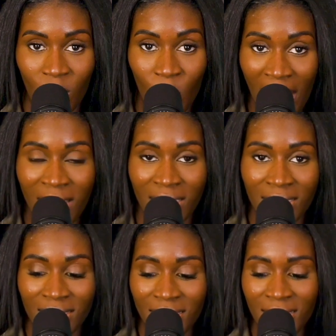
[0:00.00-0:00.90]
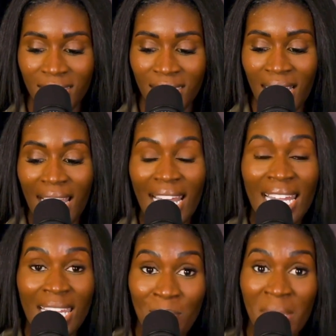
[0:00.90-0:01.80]
Okay?
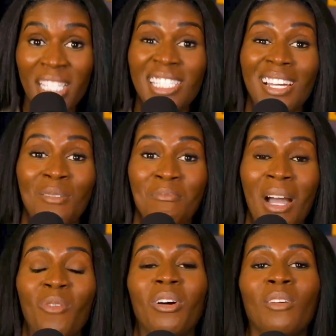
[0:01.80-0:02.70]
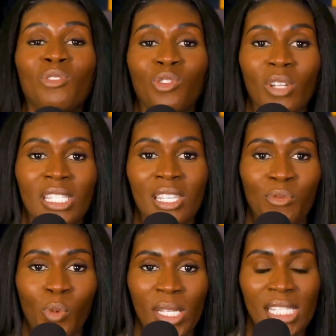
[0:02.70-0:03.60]
Limit your amount of
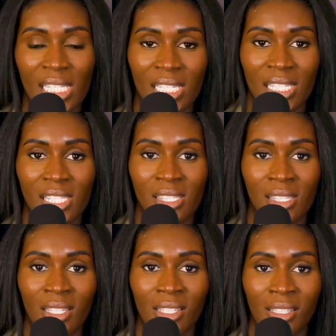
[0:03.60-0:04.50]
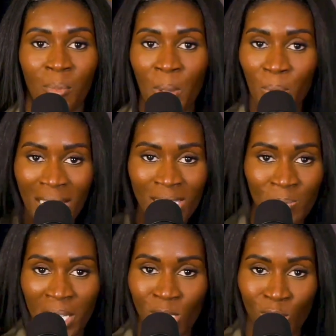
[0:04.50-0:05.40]
trusted voices. The people that's
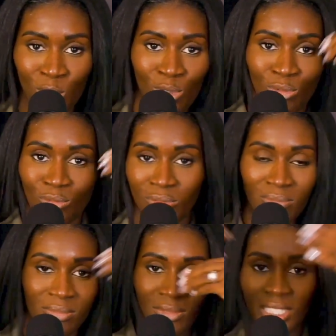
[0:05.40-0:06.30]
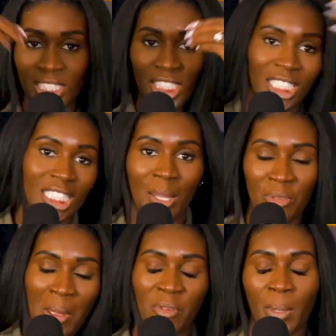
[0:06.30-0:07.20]
speaking to you, this come
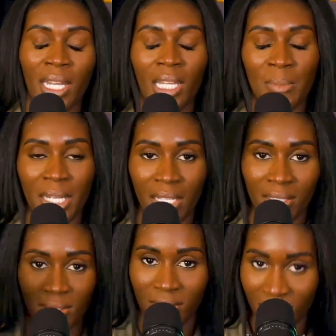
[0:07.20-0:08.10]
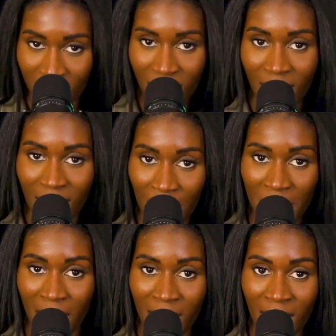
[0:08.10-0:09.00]
from everywhere. Limit
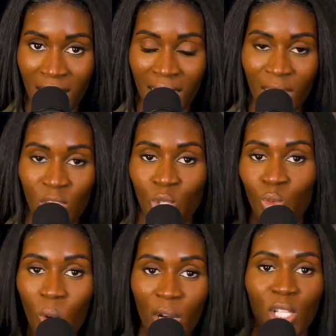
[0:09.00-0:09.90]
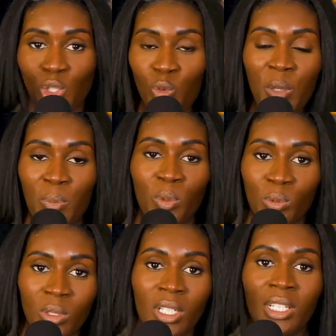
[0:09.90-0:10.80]
it. Get you one or two
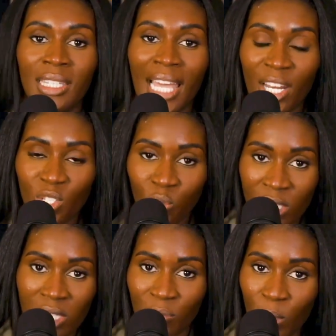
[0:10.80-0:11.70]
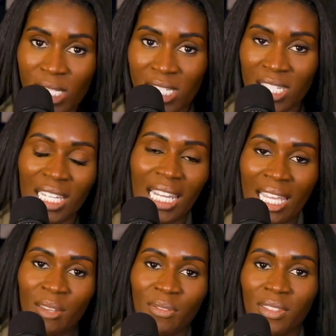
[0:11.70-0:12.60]
people that are trusted voices in your
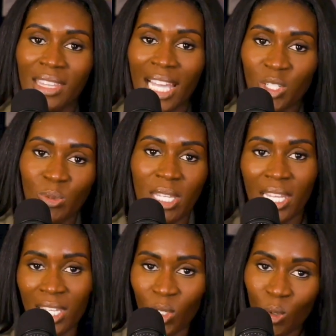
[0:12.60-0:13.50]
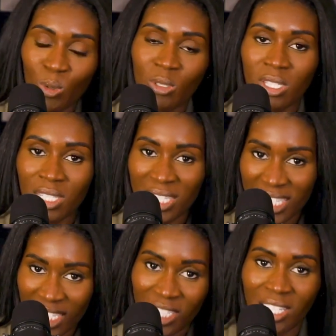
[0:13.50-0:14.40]
life that you taking those
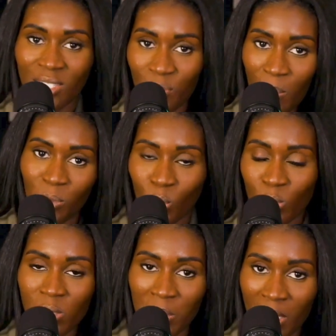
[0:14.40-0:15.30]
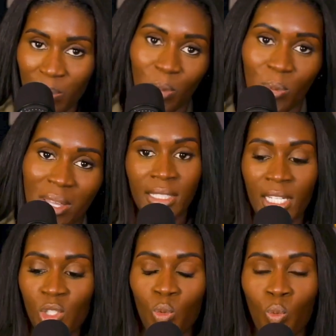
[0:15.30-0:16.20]
decisions from those people.
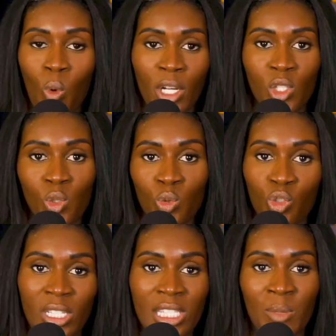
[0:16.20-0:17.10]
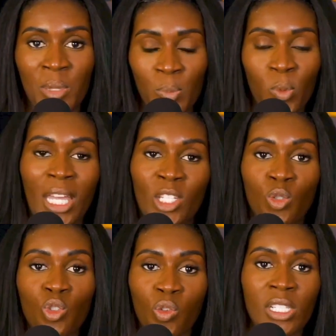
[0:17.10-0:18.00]
Get you one or two trusted people that
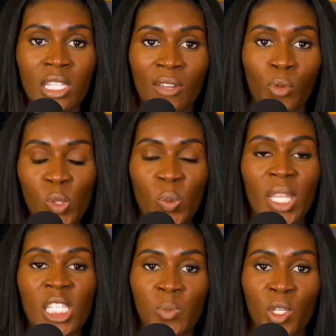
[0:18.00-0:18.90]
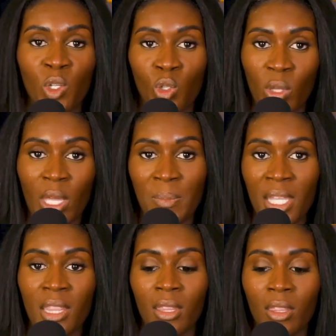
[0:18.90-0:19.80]
you trust their voice when they speak. They
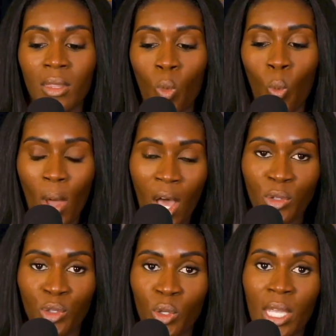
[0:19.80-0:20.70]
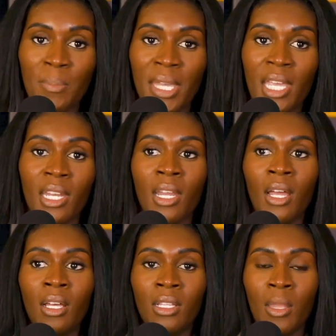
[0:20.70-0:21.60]
mean well. They mean
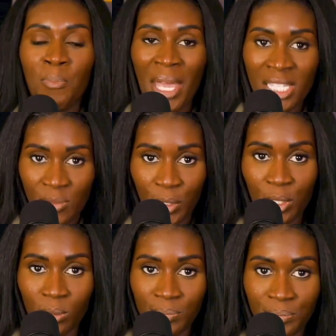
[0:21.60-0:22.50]
the best for you.